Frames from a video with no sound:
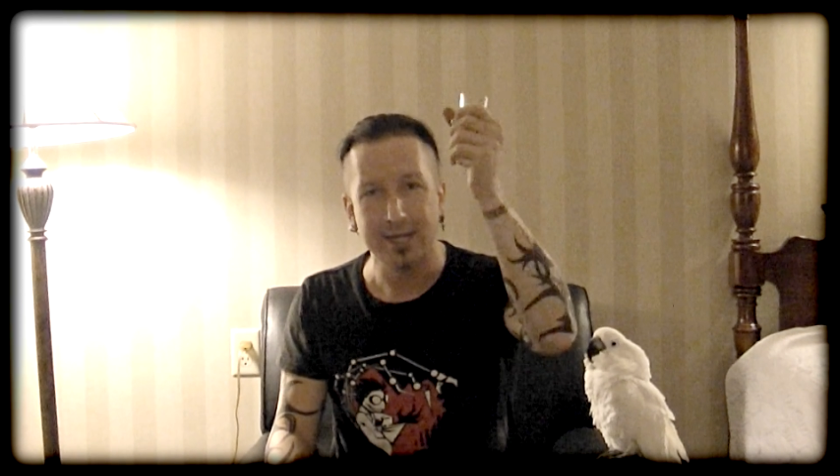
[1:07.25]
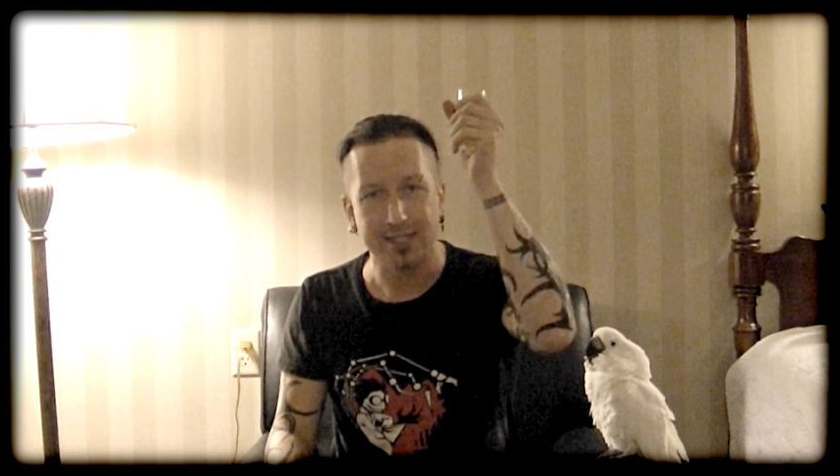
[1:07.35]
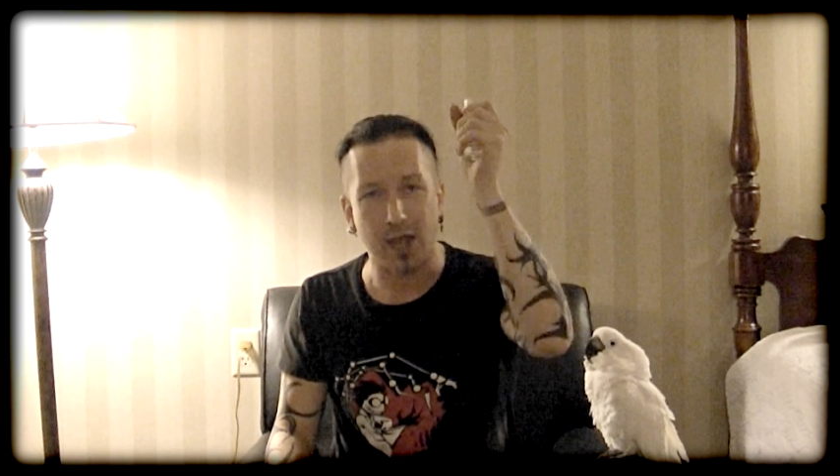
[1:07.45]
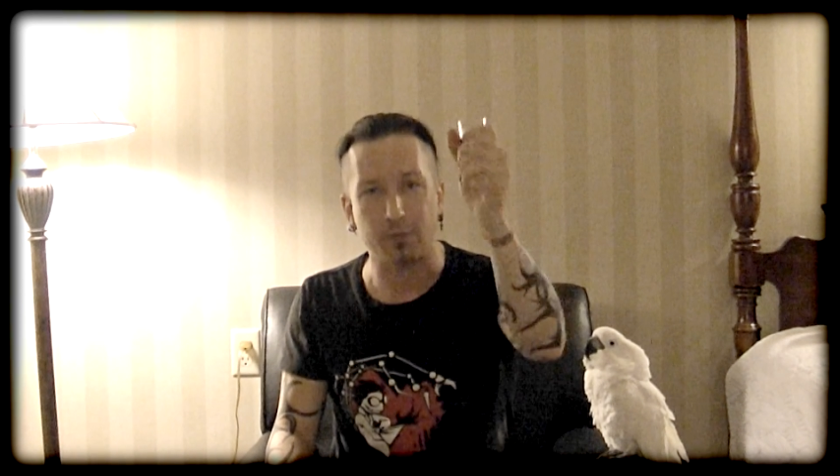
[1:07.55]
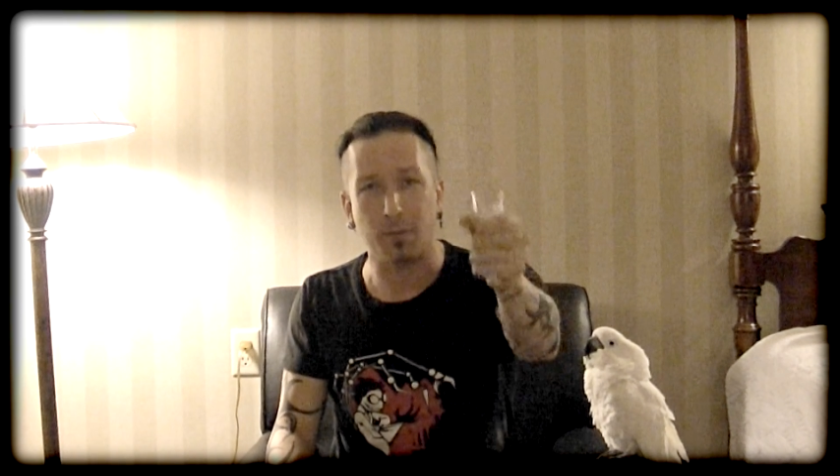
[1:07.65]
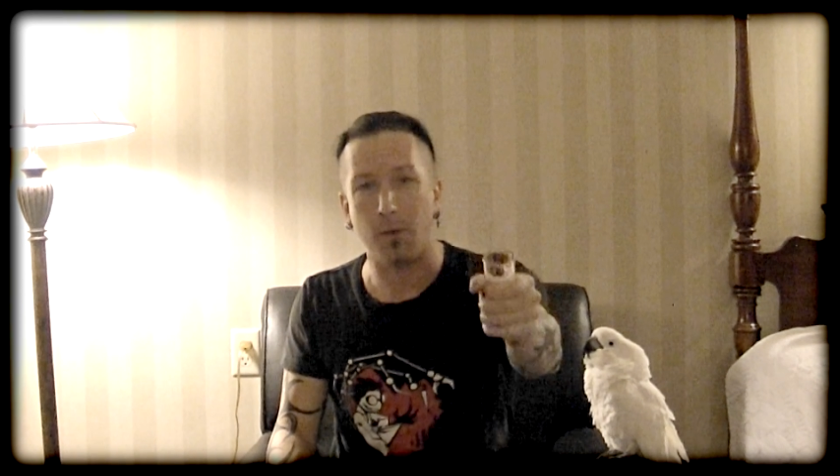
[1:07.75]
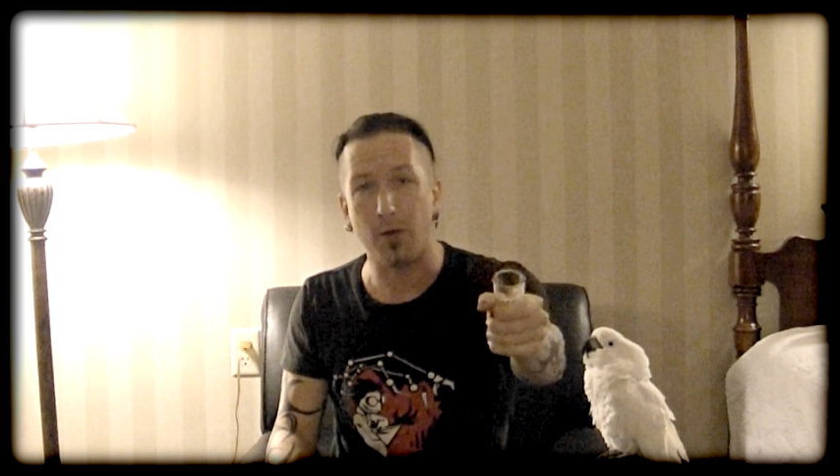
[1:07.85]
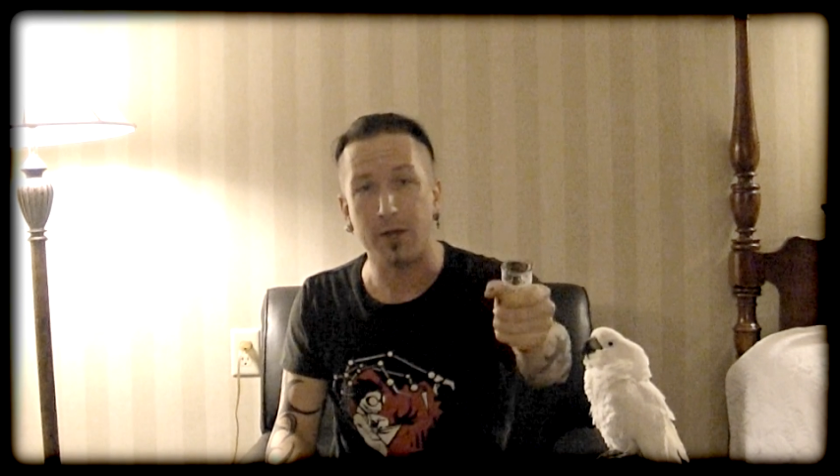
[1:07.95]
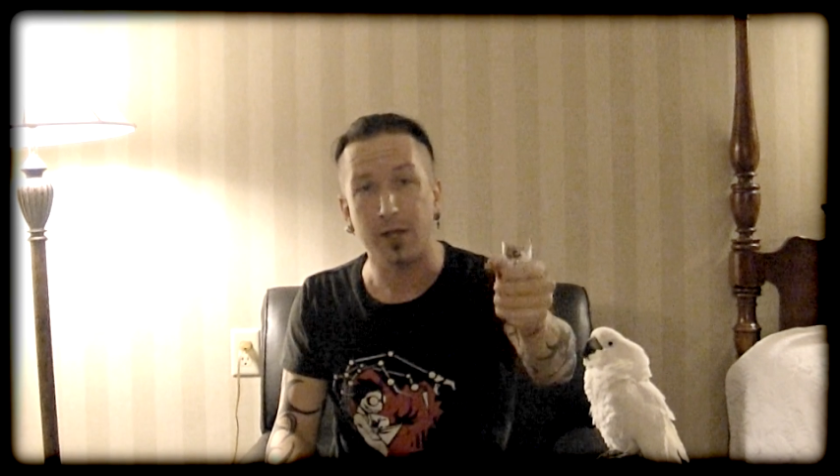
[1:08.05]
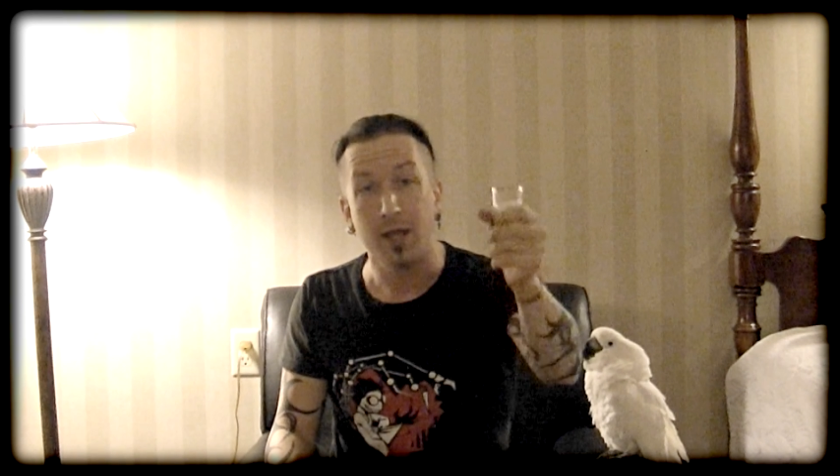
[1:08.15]
to help
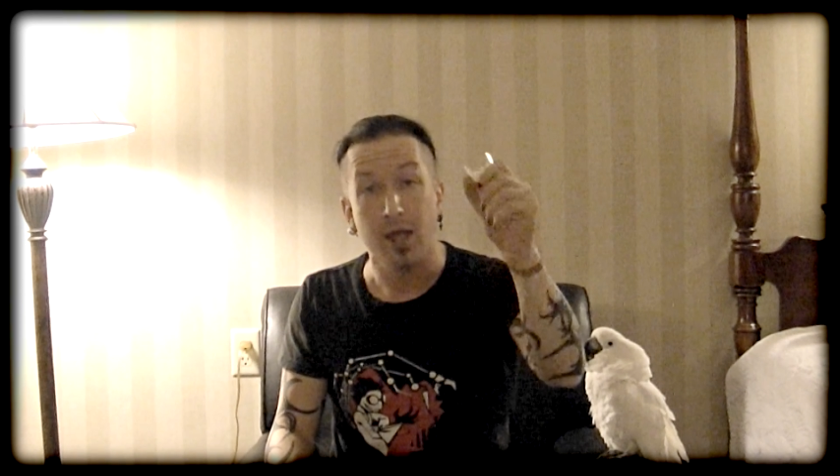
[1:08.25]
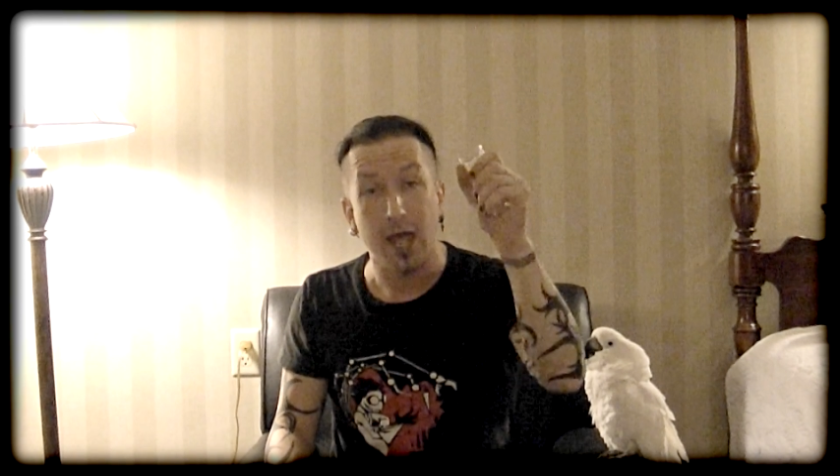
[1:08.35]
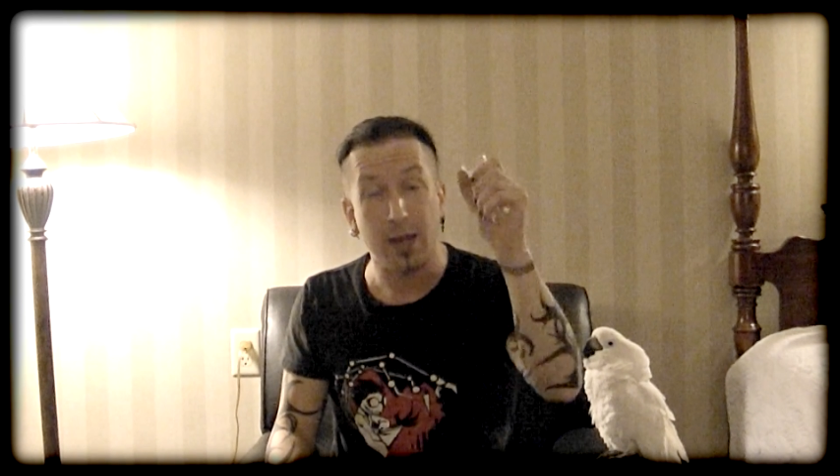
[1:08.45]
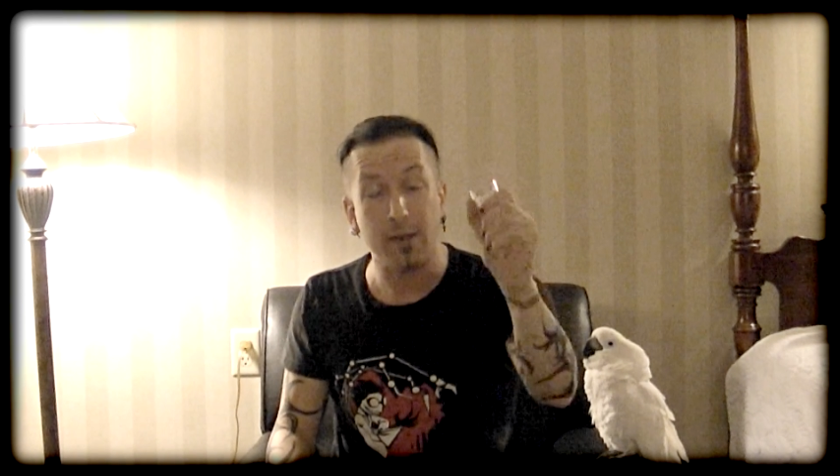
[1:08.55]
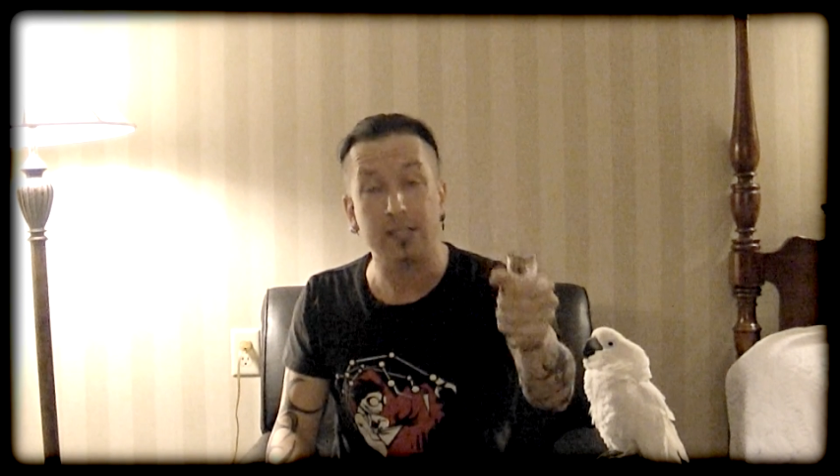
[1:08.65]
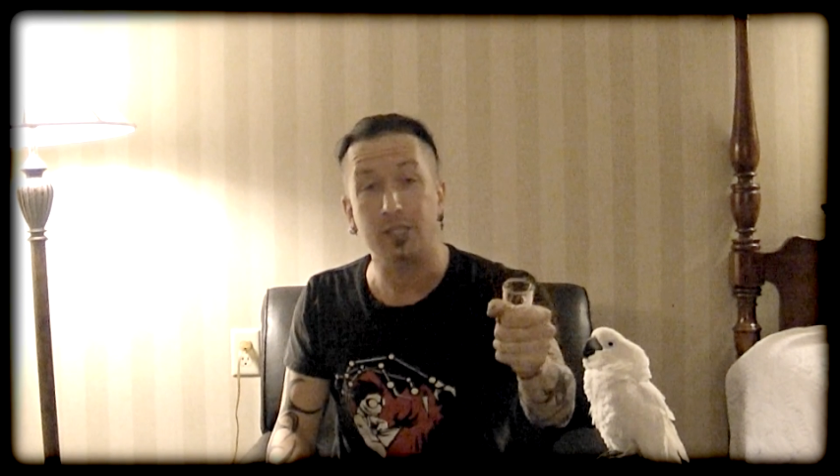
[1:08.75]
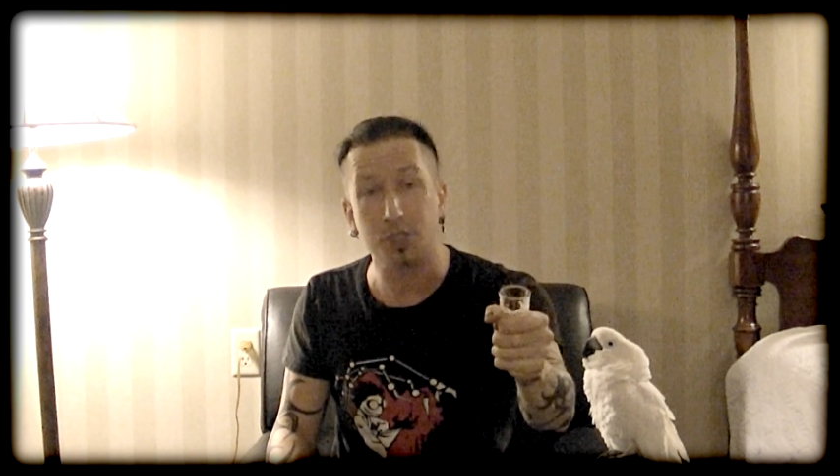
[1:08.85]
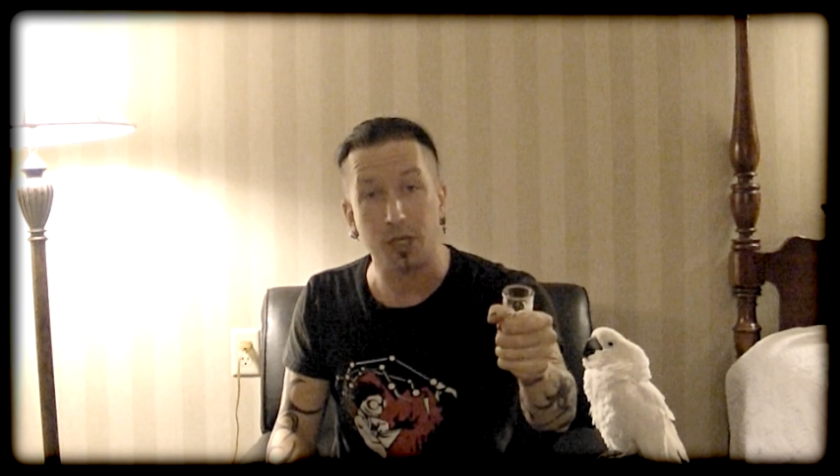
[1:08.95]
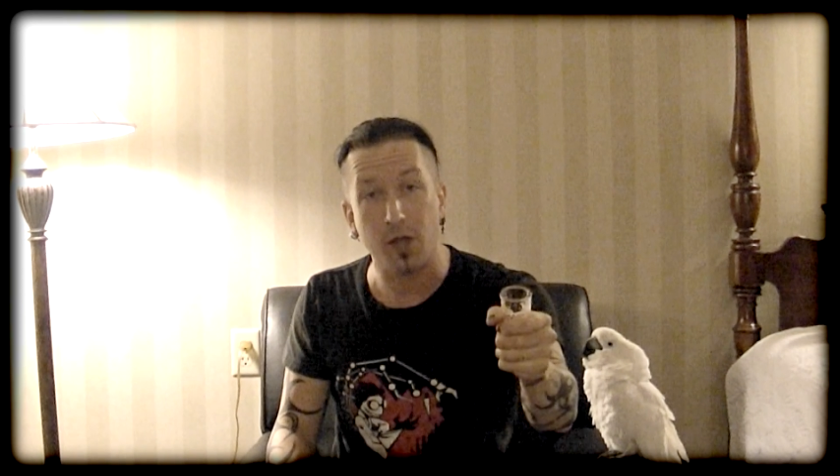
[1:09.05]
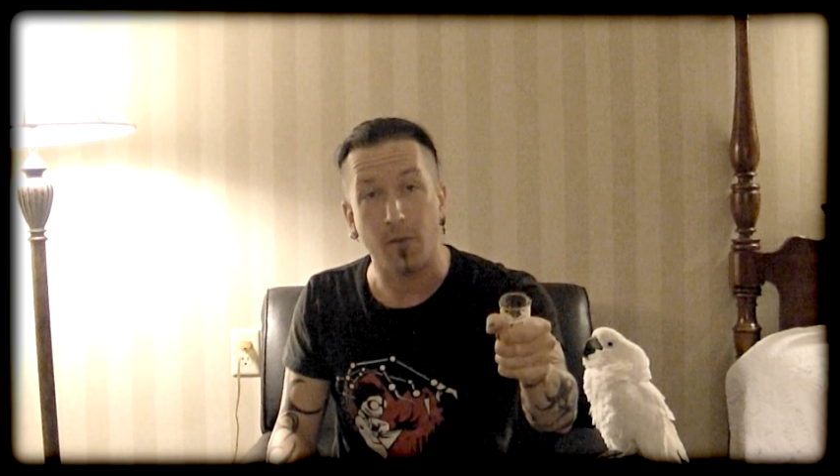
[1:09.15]
support an amazing
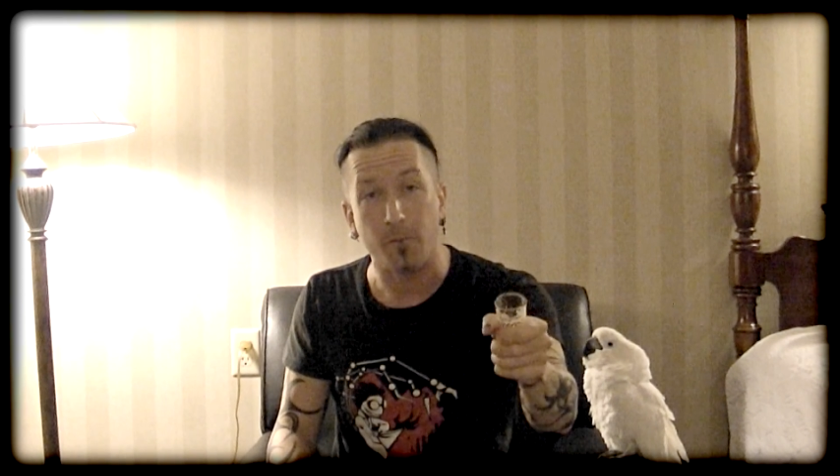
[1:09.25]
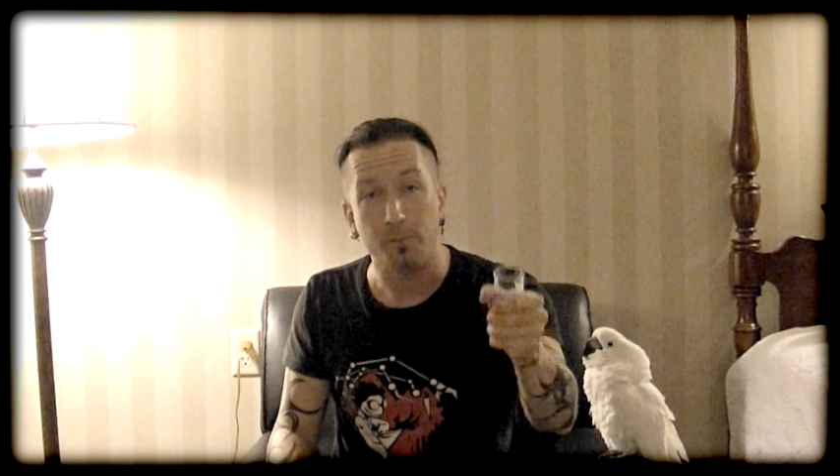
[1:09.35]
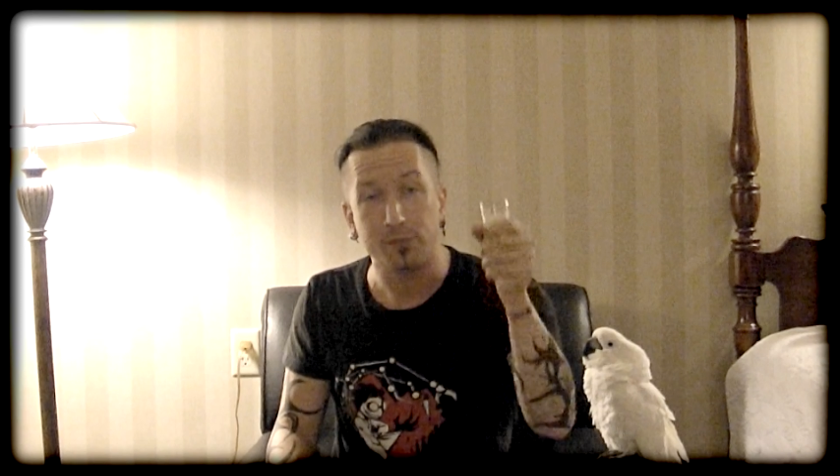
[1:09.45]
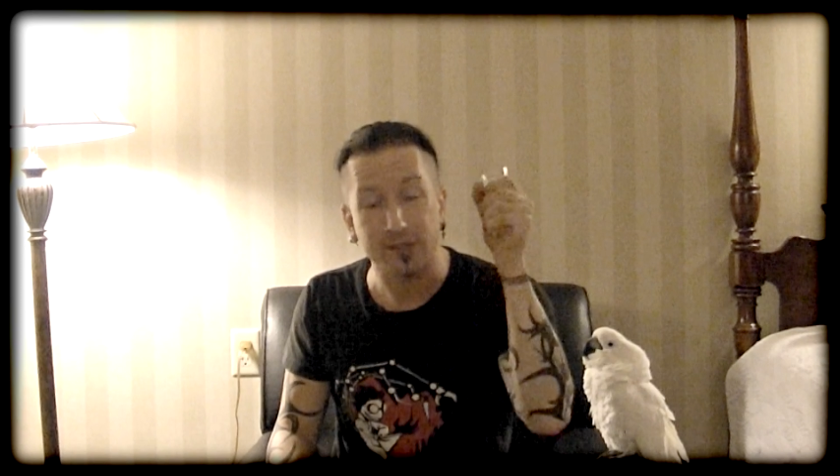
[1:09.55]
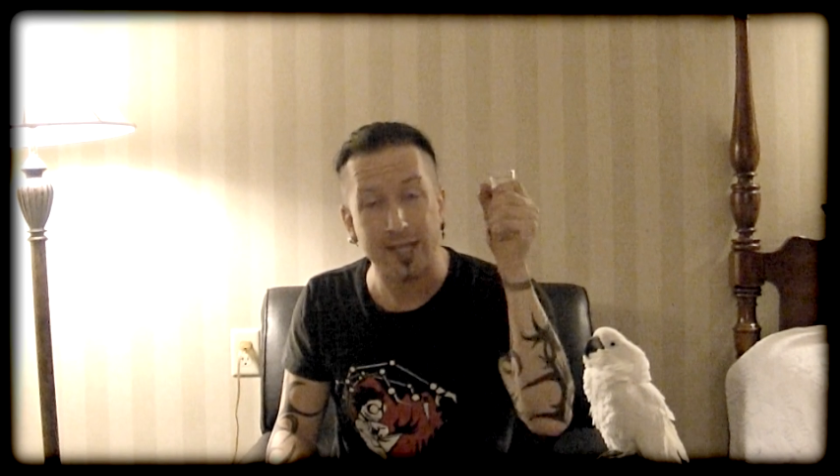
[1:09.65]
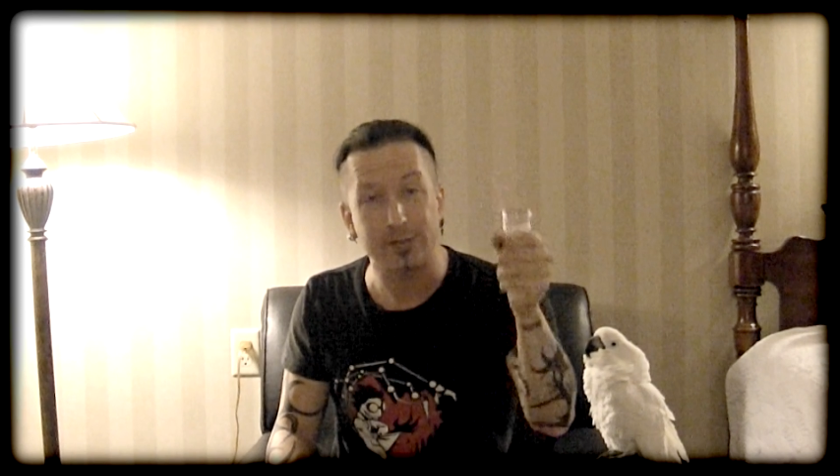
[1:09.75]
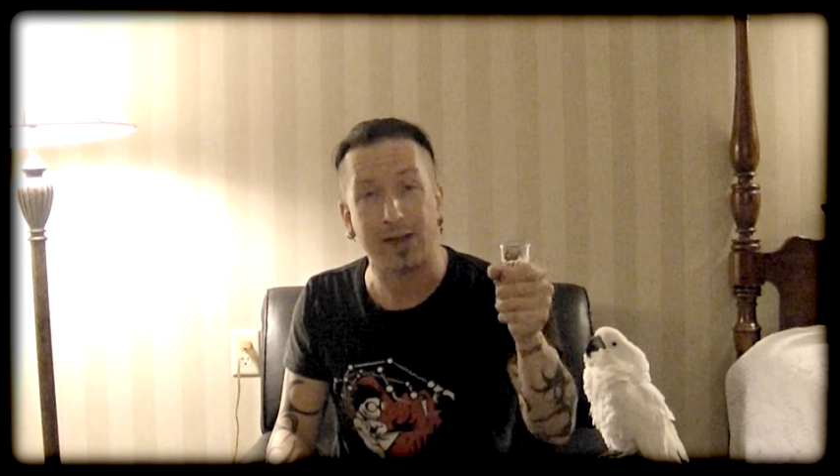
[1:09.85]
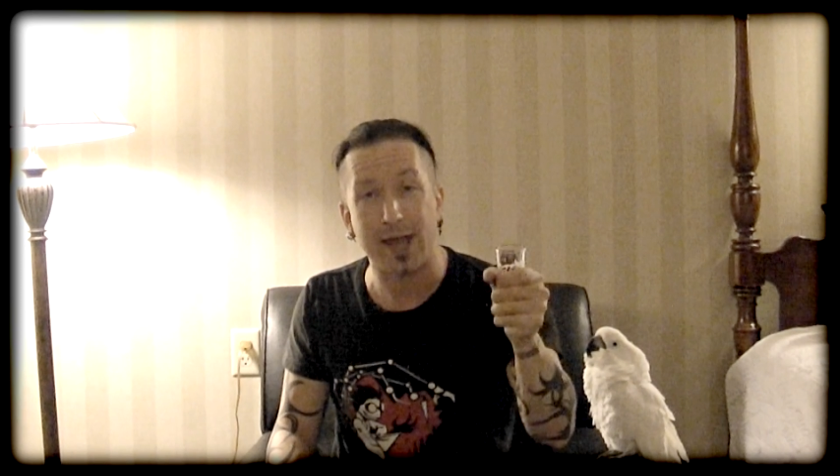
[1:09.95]
show. Thanks for